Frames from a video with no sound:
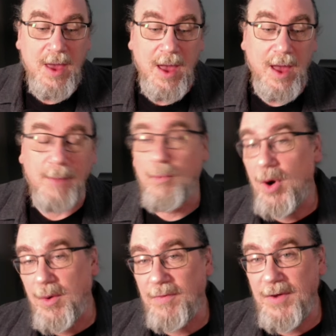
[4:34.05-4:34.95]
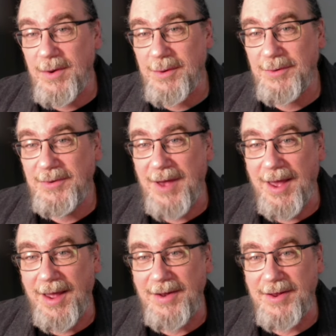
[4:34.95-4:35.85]
Uh, book reviews.
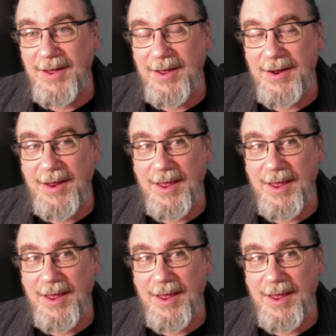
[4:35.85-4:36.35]
I did